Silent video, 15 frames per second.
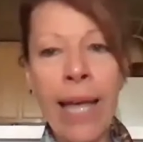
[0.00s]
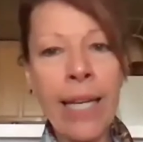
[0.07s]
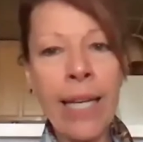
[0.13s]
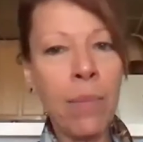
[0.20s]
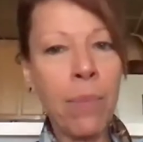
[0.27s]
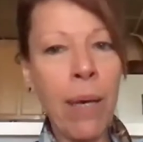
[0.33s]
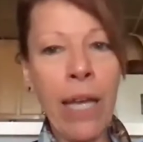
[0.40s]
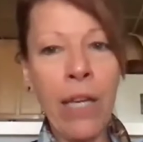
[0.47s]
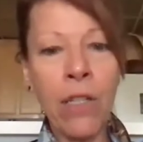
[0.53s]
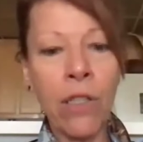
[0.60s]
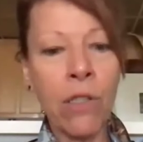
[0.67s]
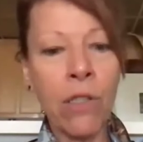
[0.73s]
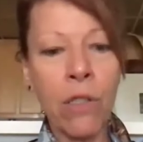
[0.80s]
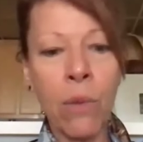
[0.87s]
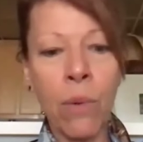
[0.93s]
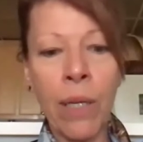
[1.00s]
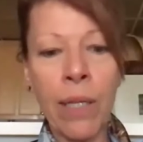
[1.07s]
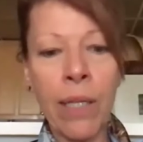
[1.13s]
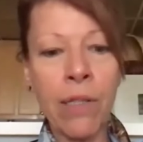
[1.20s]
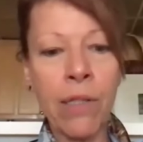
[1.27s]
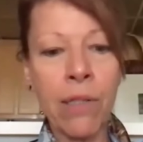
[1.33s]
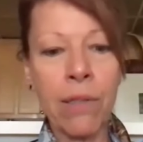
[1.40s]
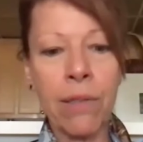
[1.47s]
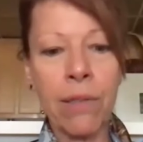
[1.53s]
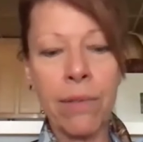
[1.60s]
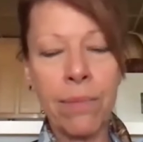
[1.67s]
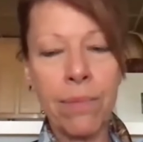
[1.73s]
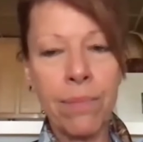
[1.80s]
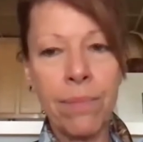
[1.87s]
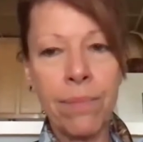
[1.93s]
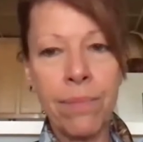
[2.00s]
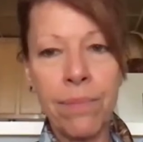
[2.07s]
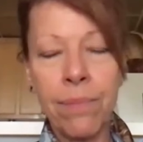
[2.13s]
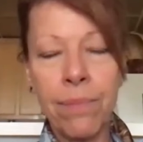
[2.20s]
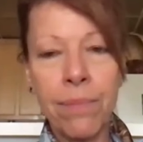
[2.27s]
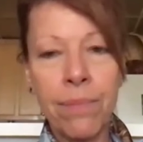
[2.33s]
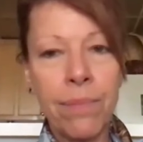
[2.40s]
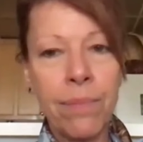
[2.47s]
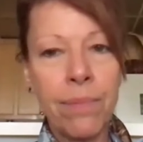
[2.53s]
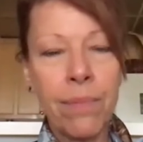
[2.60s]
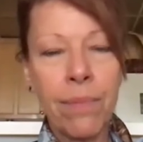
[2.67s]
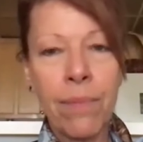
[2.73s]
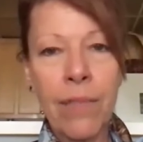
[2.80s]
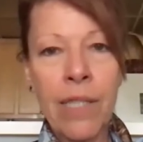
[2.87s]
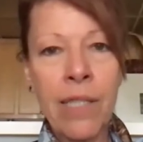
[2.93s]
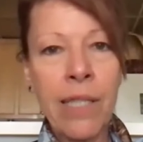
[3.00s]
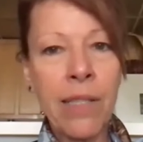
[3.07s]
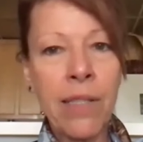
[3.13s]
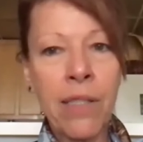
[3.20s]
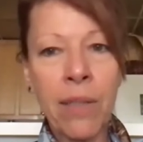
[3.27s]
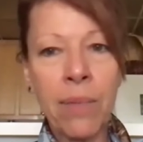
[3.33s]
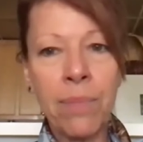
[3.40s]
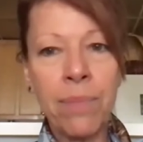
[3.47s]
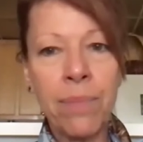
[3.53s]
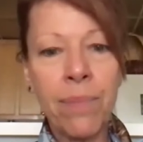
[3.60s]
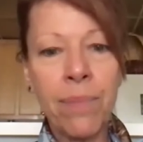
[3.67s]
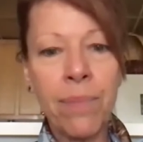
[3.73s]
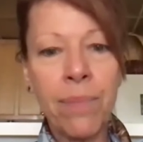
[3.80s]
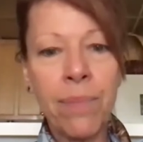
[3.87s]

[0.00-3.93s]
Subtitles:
landing pages doing this system.